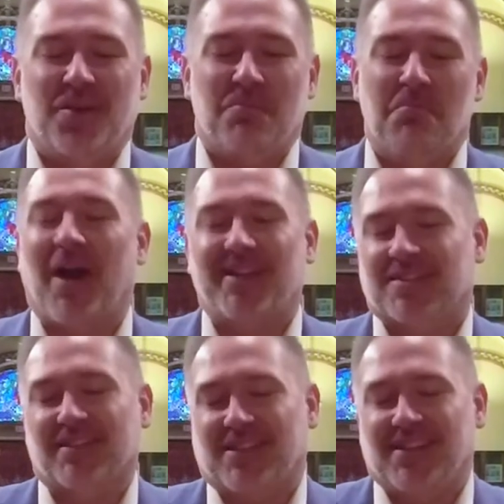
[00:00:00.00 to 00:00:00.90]

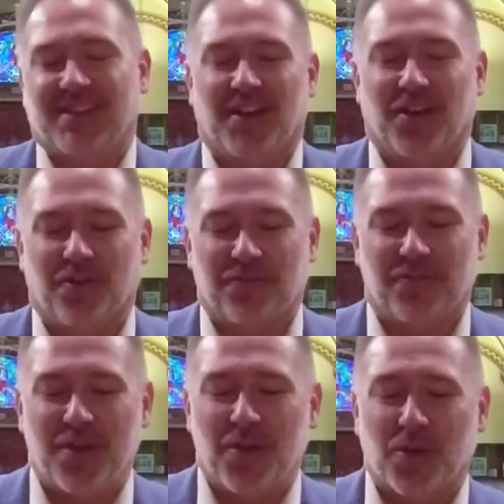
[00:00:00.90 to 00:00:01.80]
mightily of
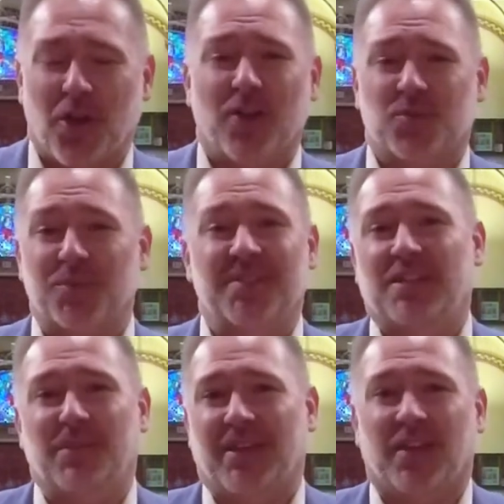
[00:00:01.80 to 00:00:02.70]
God's
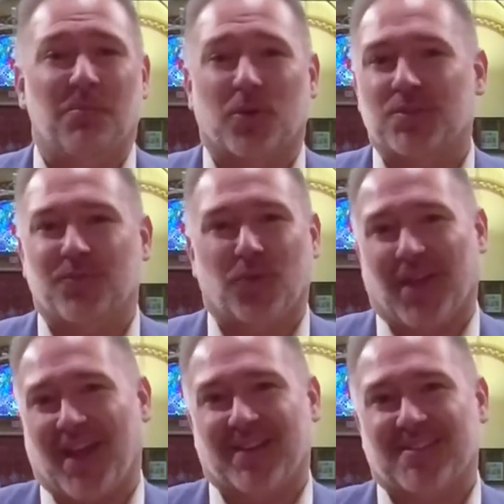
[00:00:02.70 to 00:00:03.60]
redeeming and merciful
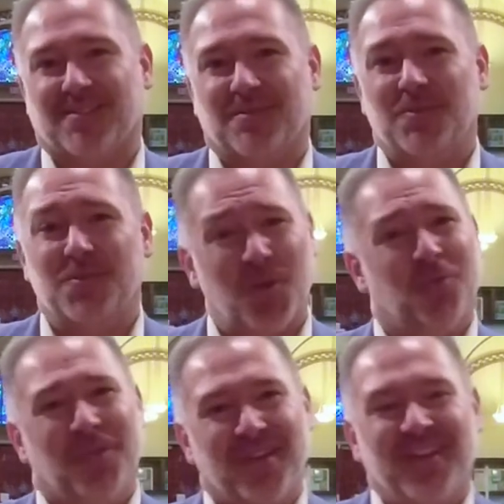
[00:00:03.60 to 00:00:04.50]
acts.
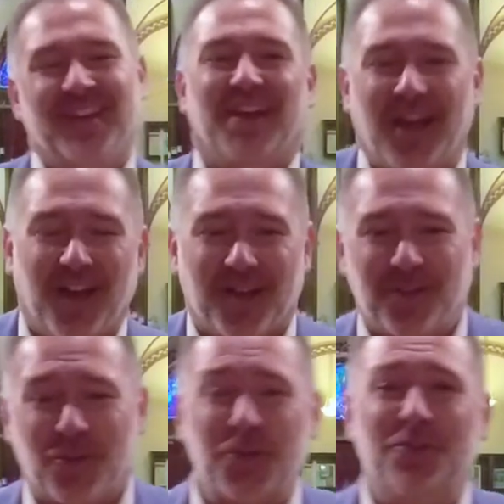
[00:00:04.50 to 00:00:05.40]
So
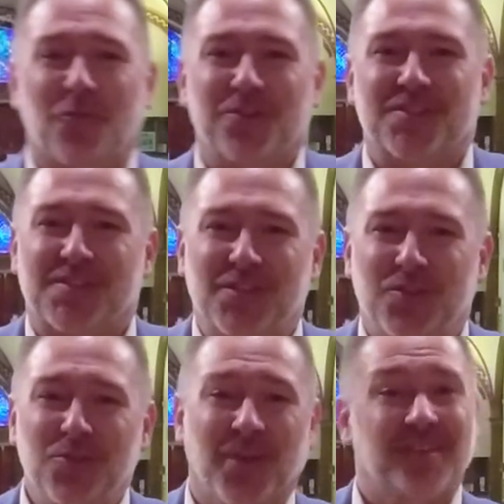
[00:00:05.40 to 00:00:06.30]
looking forward to seeing
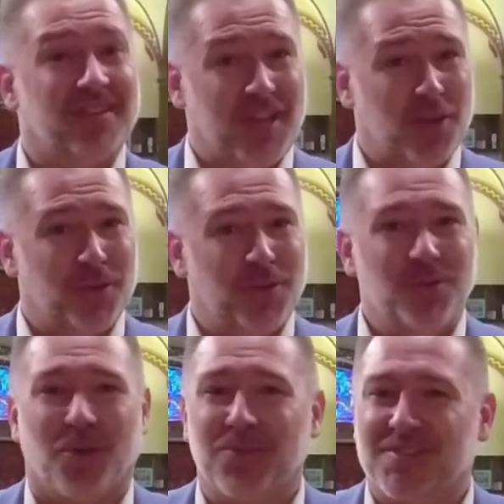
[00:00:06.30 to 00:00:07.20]
you and hearing
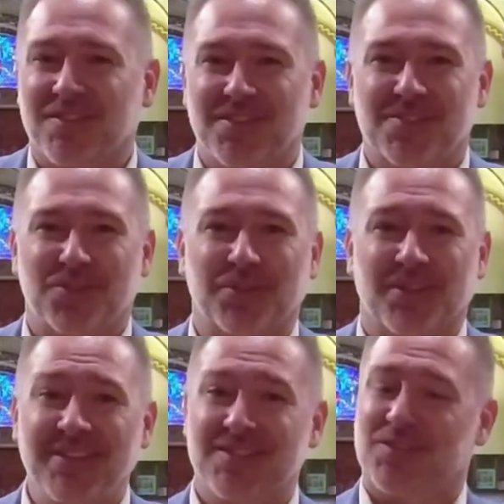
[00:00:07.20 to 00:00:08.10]
you on the Sundays during
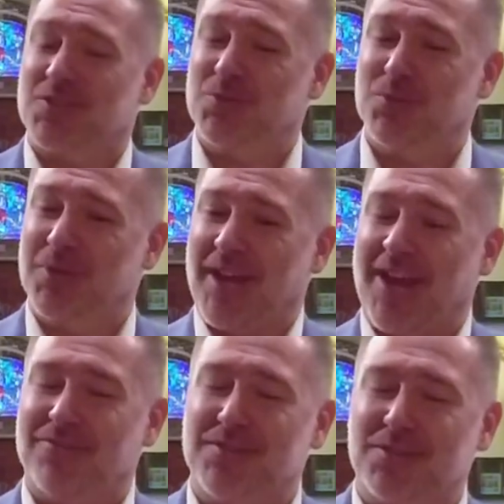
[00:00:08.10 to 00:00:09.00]
Lent to
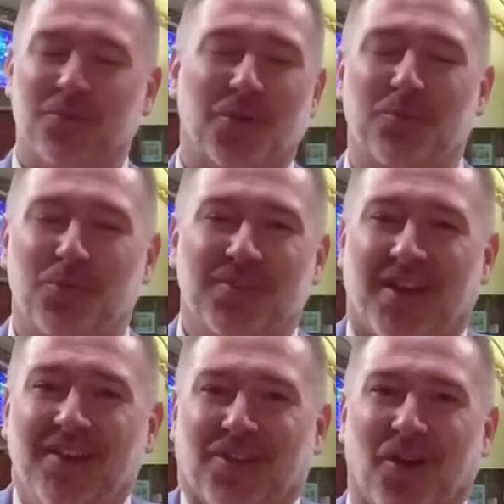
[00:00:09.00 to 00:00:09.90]
have this incredible
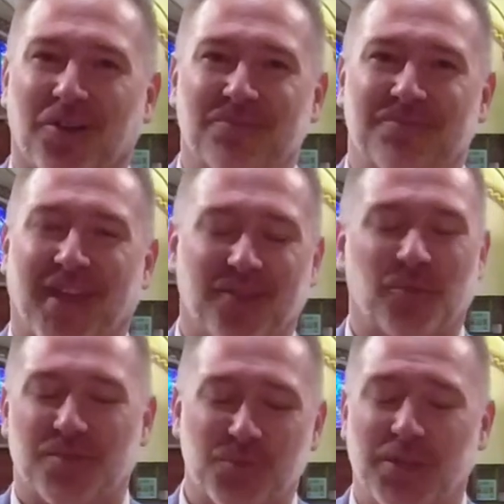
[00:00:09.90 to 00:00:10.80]
dialogue and
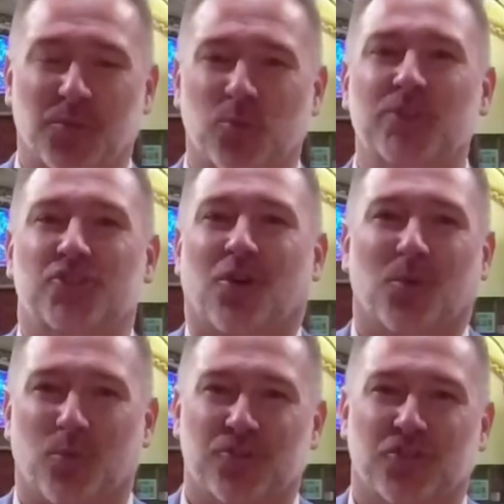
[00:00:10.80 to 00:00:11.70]
as we enrich our
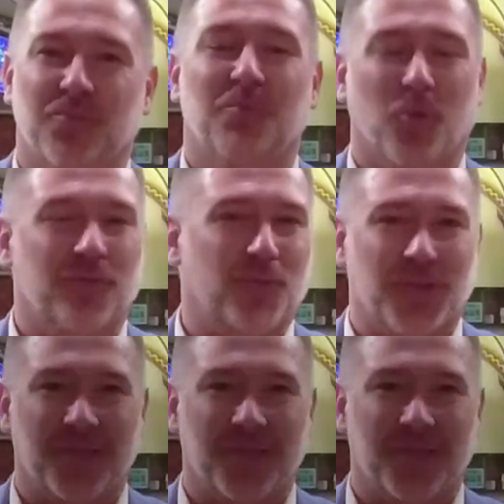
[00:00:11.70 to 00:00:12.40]
worship more fully.